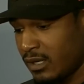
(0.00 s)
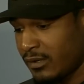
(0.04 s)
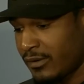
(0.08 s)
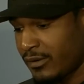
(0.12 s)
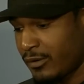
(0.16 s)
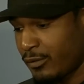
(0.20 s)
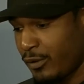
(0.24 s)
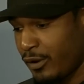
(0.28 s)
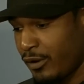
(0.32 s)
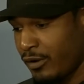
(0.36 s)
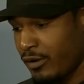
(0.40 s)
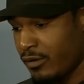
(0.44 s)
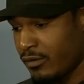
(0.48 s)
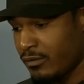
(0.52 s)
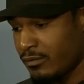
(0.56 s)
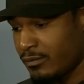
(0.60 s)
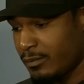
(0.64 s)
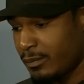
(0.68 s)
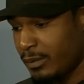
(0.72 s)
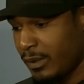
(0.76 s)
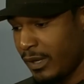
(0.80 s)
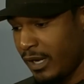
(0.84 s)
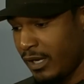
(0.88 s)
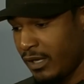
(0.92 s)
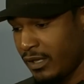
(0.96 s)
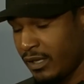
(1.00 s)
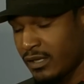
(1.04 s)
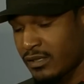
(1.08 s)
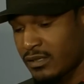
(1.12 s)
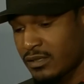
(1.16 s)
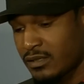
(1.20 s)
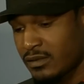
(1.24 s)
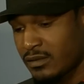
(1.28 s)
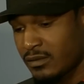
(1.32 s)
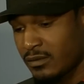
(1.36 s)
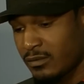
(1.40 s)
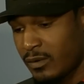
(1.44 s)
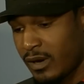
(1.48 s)
career playing
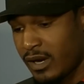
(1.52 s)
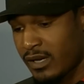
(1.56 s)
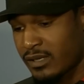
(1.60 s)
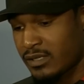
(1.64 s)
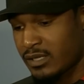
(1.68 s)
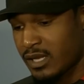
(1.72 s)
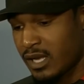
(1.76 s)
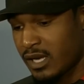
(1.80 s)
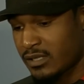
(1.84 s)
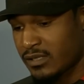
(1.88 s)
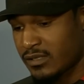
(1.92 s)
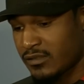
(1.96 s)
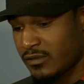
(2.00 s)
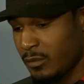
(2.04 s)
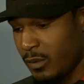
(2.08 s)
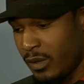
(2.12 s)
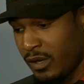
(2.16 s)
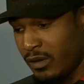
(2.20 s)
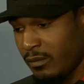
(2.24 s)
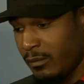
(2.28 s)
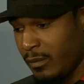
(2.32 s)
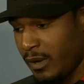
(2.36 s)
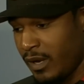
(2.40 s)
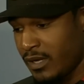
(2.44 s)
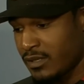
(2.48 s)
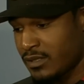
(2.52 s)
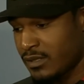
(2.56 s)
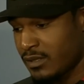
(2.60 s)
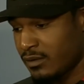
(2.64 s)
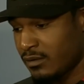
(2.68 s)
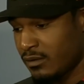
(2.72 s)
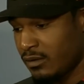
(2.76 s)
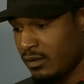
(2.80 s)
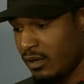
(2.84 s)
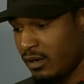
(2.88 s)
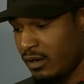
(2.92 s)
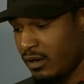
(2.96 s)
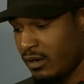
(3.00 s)
against the Red Sox has been amazing.
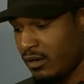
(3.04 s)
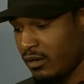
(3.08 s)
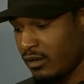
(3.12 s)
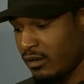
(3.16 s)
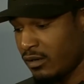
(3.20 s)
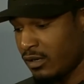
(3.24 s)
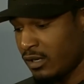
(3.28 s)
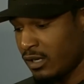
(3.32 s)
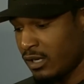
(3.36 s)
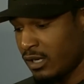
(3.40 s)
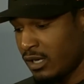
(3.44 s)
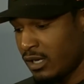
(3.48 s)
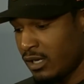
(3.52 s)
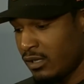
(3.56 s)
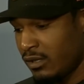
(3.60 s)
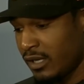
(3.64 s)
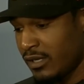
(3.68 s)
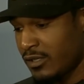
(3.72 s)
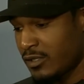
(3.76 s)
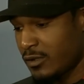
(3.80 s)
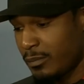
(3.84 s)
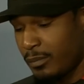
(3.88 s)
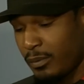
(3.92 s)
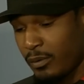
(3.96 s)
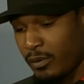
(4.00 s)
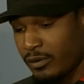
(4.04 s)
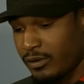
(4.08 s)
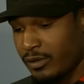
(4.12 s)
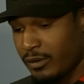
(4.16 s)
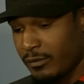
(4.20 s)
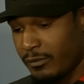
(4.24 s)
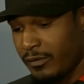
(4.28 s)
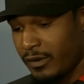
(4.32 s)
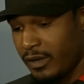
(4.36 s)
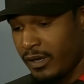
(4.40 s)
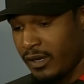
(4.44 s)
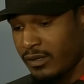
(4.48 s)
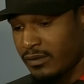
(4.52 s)
They support
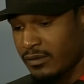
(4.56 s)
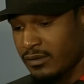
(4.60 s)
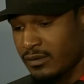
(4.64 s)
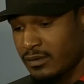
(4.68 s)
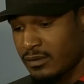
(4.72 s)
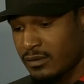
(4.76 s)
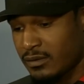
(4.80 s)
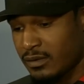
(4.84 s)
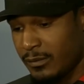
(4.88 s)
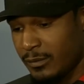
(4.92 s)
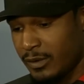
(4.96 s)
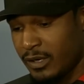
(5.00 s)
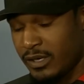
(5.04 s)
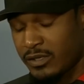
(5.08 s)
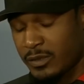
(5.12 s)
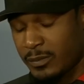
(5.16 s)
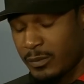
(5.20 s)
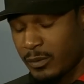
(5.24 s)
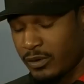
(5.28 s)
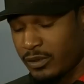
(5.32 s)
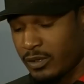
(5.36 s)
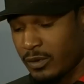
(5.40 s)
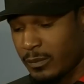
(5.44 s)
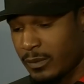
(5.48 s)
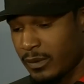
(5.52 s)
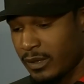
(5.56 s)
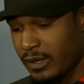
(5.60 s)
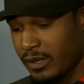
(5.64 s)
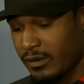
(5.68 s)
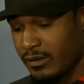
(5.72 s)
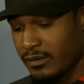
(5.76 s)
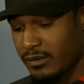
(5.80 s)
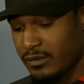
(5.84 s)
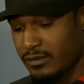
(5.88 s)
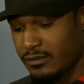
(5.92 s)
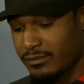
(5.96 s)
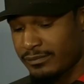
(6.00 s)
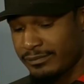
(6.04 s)
their fans. I mean, they support their
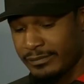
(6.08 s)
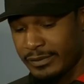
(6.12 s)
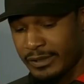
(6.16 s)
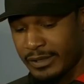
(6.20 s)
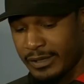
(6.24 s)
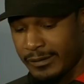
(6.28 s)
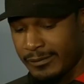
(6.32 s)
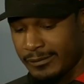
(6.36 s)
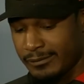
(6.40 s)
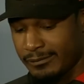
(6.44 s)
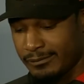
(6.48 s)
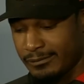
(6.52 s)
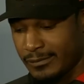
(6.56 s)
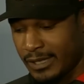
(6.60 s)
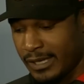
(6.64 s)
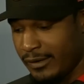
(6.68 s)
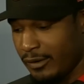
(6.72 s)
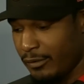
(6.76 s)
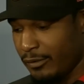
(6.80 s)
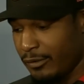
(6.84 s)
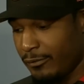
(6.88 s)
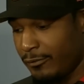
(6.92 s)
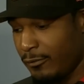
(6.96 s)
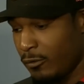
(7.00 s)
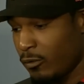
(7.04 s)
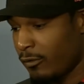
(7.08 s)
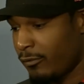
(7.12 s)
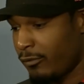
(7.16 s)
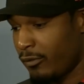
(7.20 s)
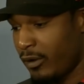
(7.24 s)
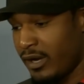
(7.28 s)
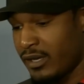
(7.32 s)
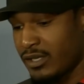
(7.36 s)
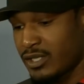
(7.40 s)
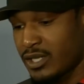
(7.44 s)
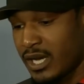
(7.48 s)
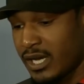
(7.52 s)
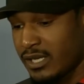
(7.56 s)
players. I know the four
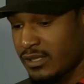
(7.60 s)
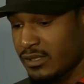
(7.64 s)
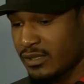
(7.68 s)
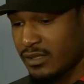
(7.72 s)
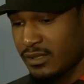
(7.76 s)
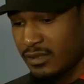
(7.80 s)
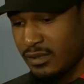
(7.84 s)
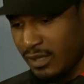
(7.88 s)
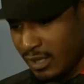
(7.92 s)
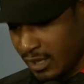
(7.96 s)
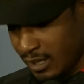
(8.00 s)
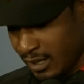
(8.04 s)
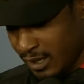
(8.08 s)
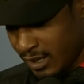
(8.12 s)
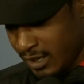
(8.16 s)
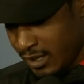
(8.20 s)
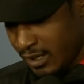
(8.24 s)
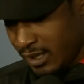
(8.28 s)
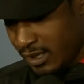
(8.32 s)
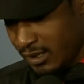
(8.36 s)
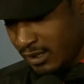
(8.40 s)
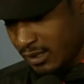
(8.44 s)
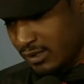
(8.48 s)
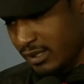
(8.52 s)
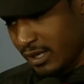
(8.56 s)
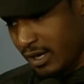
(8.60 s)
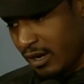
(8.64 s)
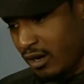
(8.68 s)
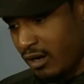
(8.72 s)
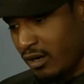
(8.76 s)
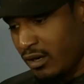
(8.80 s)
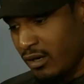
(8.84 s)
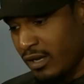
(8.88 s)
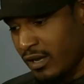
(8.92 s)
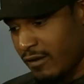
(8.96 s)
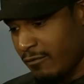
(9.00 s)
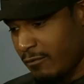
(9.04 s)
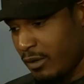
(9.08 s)
franchises in this
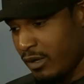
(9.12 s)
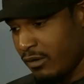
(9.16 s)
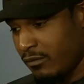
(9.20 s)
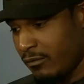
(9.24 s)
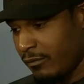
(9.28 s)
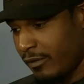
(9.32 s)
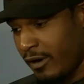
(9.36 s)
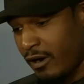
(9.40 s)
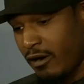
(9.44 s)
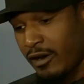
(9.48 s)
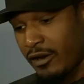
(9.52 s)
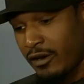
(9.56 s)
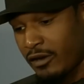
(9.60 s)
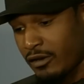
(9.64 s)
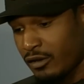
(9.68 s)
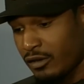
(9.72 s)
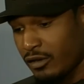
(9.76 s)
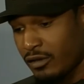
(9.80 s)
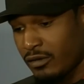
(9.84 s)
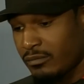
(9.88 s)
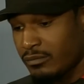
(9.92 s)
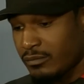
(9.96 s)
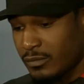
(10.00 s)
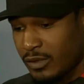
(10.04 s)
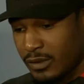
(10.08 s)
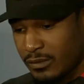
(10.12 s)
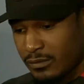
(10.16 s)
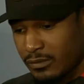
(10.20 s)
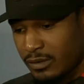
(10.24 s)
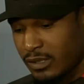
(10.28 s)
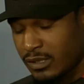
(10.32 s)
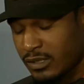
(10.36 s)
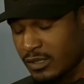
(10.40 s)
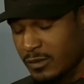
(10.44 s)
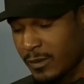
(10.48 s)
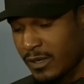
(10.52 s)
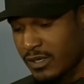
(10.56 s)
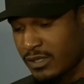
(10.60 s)
area have been very good,
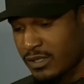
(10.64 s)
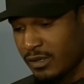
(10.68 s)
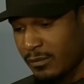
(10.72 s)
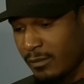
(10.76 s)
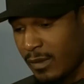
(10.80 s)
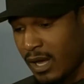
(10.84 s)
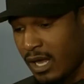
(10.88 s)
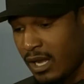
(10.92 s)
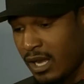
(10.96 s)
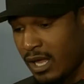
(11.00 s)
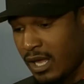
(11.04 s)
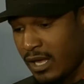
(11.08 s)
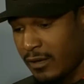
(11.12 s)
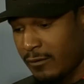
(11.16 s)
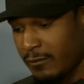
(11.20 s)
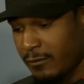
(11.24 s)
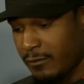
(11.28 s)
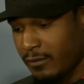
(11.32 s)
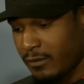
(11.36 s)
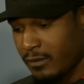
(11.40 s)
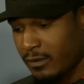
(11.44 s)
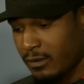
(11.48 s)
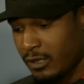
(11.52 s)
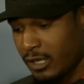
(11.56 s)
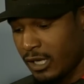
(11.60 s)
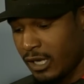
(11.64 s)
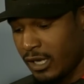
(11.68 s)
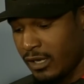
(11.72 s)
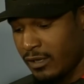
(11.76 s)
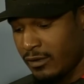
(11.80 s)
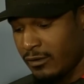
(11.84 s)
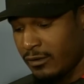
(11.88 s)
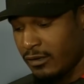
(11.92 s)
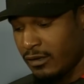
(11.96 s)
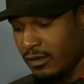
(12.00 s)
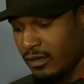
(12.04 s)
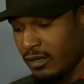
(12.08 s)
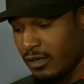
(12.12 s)
especially in my life.
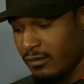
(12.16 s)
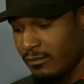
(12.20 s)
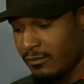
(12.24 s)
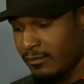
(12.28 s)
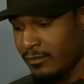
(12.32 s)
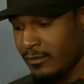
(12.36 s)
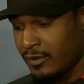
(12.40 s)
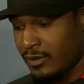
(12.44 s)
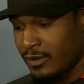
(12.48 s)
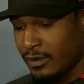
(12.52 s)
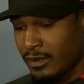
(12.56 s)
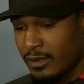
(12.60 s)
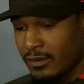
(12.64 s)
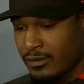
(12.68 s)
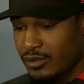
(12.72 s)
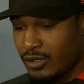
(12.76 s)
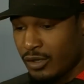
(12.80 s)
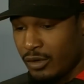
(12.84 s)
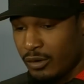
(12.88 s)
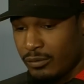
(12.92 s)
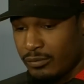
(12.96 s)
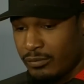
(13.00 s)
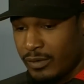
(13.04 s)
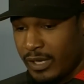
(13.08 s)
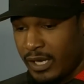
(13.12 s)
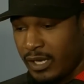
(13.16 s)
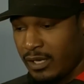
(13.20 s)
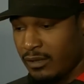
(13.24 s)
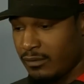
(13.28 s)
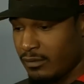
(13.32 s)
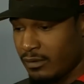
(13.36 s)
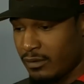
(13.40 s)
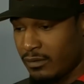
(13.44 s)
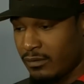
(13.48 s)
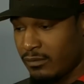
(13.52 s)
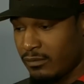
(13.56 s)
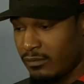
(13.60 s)
And so they